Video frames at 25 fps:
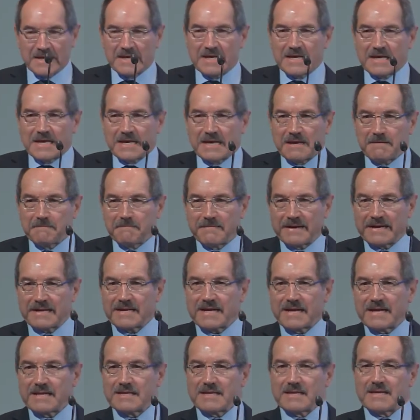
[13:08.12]
We
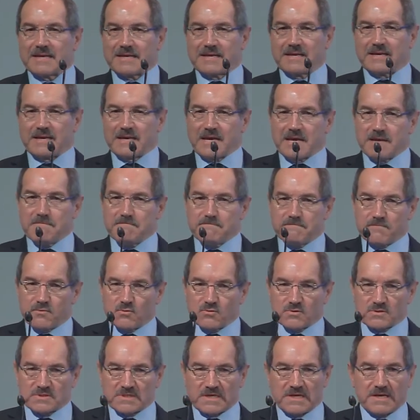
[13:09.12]
have a
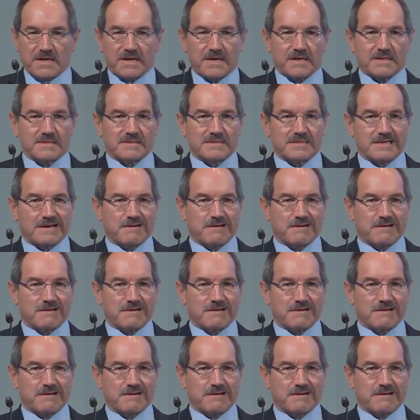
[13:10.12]
department